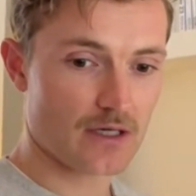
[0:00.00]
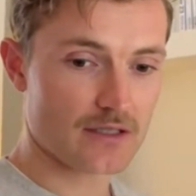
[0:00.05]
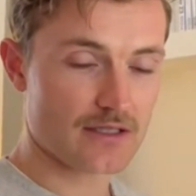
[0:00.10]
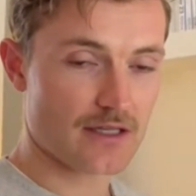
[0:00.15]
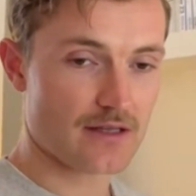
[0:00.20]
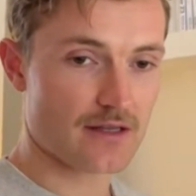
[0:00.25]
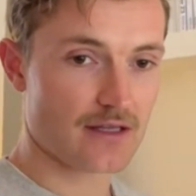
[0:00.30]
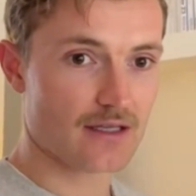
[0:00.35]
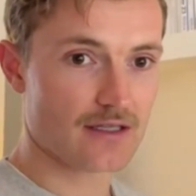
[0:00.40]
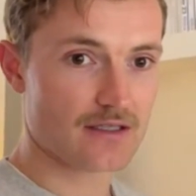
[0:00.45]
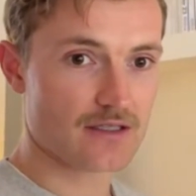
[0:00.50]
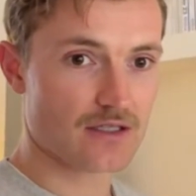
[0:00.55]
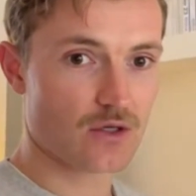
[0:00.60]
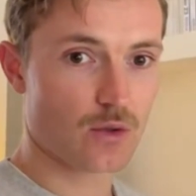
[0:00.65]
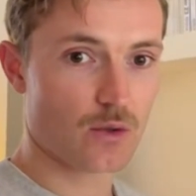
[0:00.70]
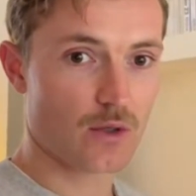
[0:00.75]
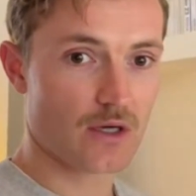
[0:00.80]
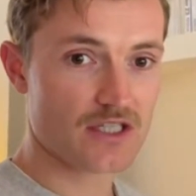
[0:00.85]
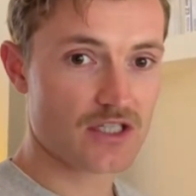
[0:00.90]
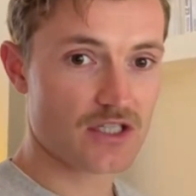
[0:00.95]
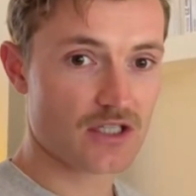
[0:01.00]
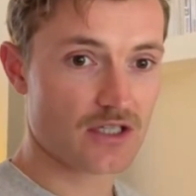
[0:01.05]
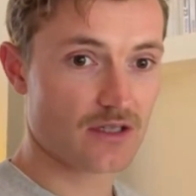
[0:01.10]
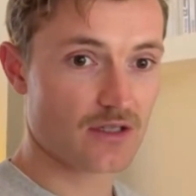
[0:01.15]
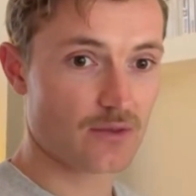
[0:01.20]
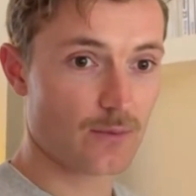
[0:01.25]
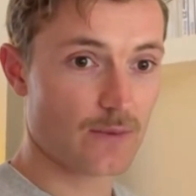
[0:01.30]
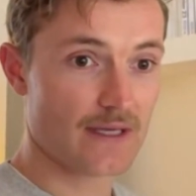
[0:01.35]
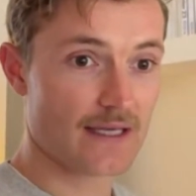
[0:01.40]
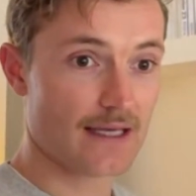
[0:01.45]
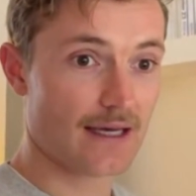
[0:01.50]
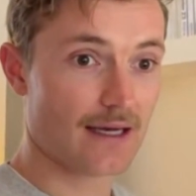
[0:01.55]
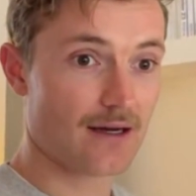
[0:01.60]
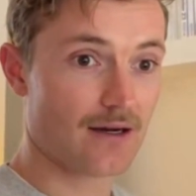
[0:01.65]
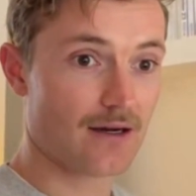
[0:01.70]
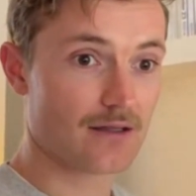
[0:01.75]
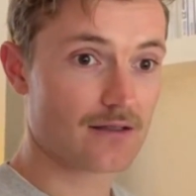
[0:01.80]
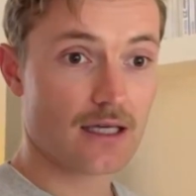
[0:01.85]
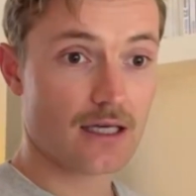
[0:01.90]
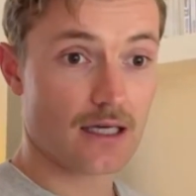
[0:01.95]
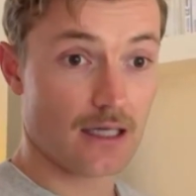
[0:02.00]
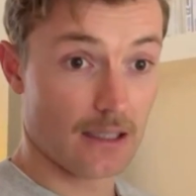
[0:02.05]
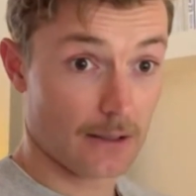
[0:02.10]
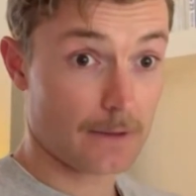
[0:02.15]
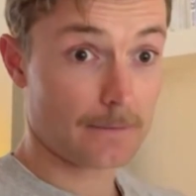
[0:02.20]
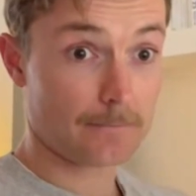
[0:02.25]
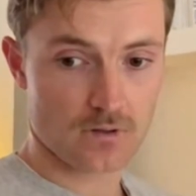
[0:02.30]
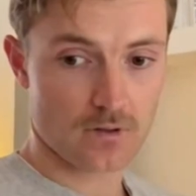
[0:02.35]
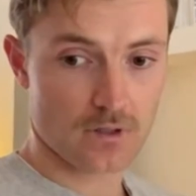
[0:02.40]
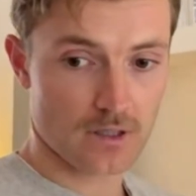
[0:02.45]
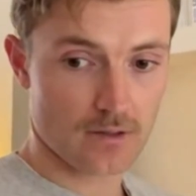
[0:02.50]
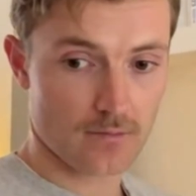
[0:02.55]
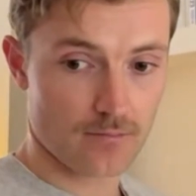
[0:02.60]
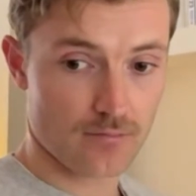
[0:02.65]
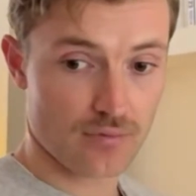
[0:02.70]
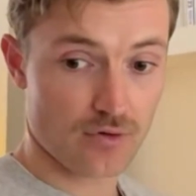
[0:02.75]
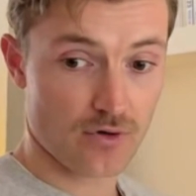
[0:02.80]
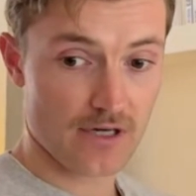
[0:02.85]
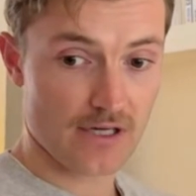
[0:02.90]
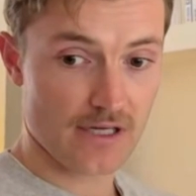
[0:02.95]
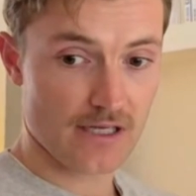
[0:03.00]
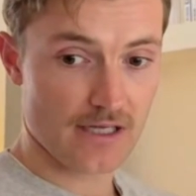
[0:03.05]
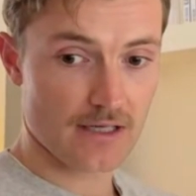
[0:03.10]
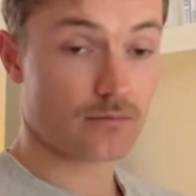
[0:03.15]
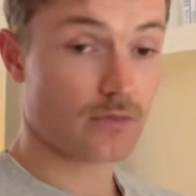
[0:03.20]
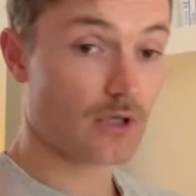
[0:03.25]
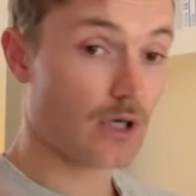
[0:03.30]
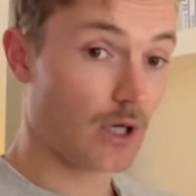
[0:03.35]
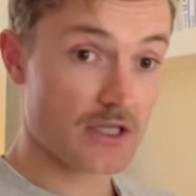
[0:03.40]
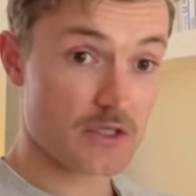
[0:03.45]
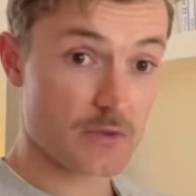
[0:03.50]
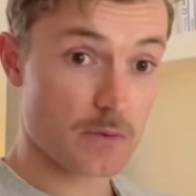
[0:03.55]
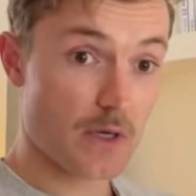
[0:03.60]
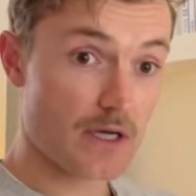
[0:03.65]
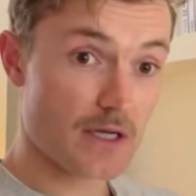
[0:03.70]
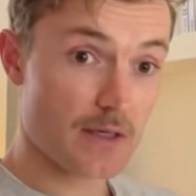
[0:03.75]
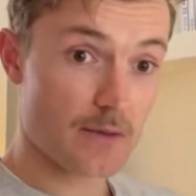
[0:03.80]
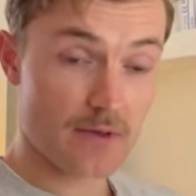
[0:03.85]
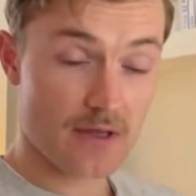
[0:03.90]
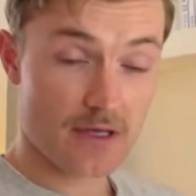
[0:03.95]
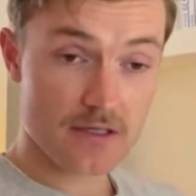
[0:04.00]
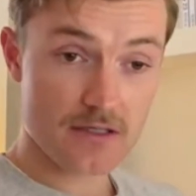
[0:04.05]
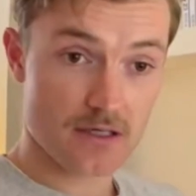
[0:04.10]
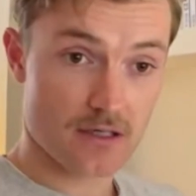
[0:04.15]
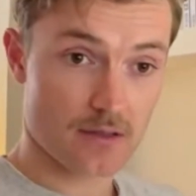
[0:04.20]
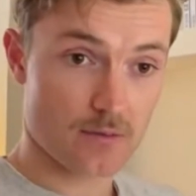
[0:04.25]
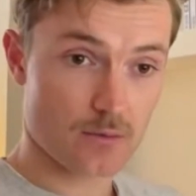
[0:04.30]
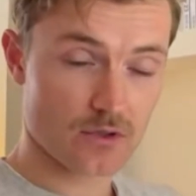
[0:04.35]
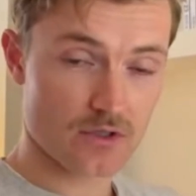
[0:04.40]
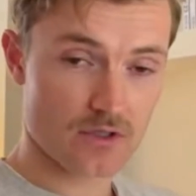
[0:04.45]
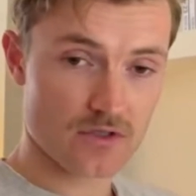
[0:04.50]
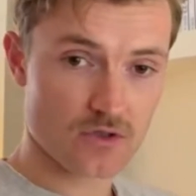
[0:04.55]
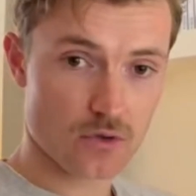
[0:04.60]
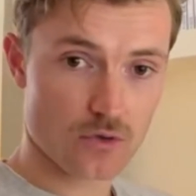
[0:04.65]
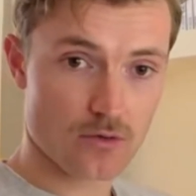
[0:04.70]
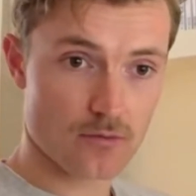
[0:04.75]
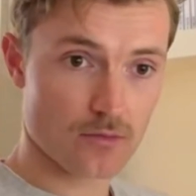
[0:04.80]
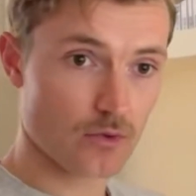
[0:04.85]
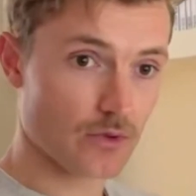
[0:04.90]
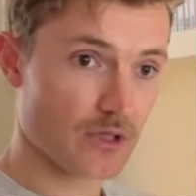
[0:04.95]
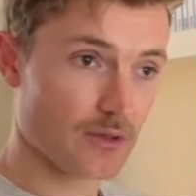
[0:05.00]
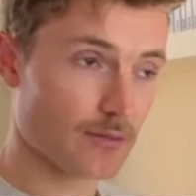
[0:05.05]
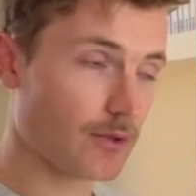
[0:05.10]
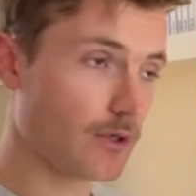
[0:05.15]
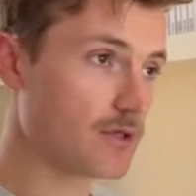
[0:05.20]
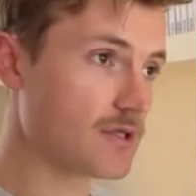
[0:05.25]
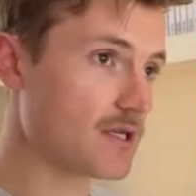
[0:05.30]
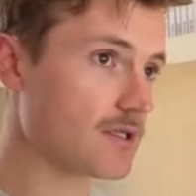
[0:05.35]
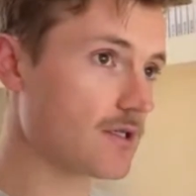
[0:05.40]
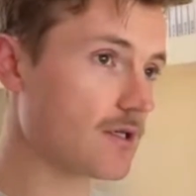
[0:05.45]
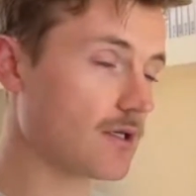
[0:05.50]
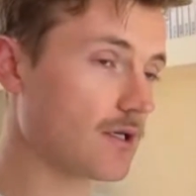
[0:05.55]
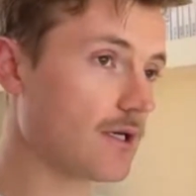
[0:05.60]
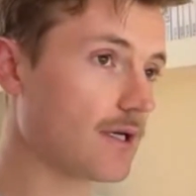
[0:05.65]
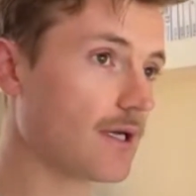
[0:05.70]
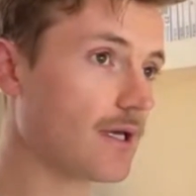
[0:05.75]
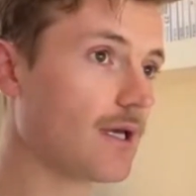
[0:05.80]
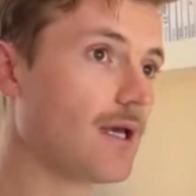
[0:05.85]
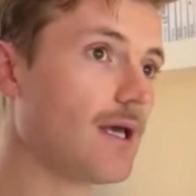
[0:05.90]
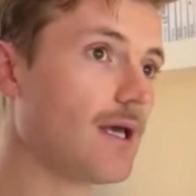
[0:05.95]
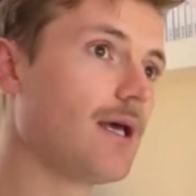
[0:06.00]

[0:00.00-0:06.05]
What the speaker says: So I think it's a question that we get asked a lot pre-clients working with us, like what does your onboarding process look like?